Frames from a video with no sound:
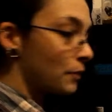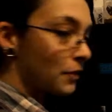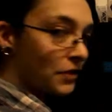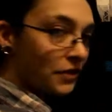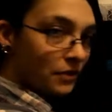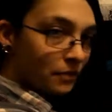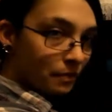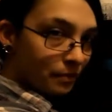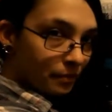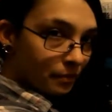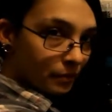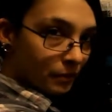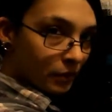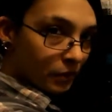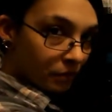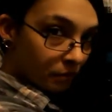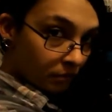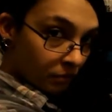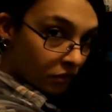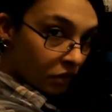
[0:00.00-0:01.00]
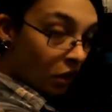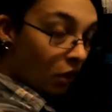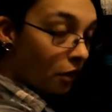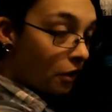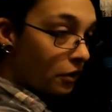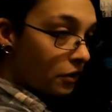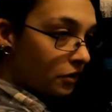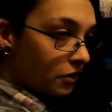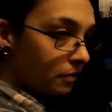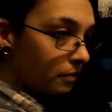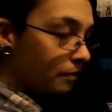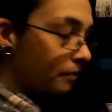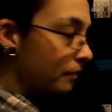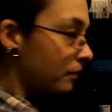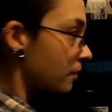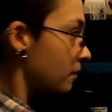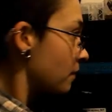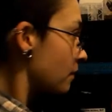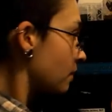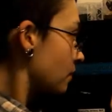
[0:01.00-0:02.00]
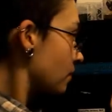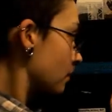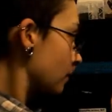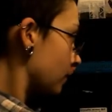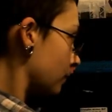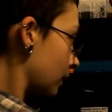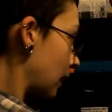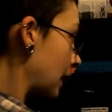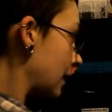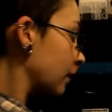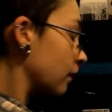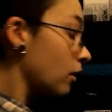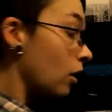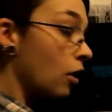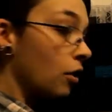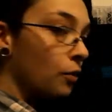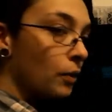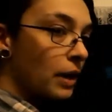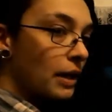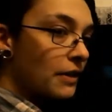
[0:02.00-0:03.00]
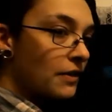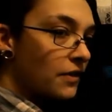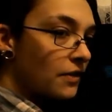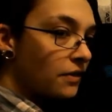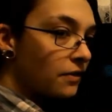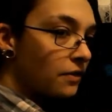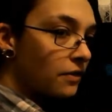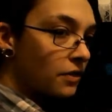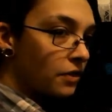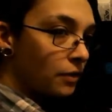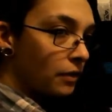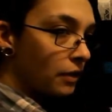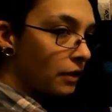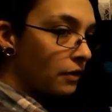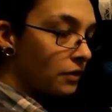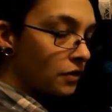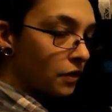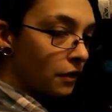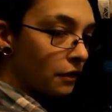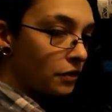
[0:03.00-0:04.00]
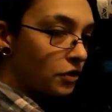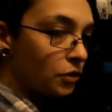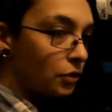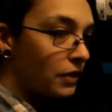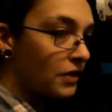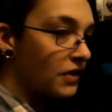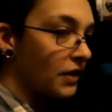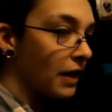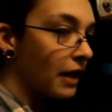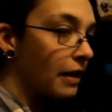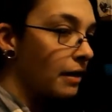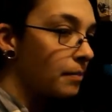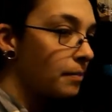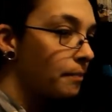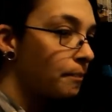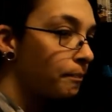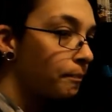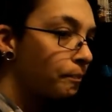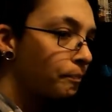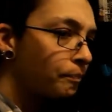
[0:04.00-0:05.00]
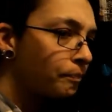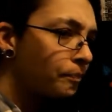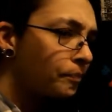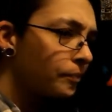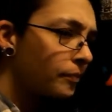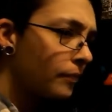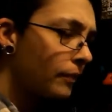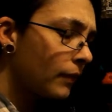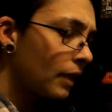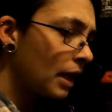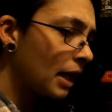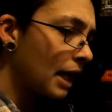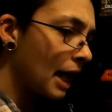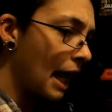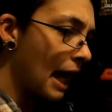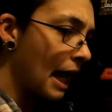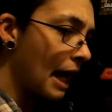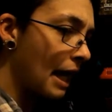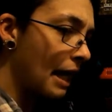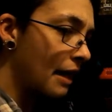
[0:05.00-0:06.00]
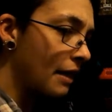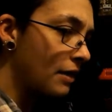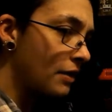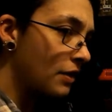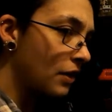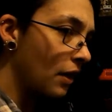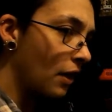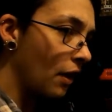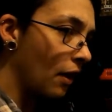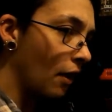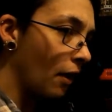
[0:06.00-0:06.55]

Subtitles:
was turned like long ways so that you saw the short side. And,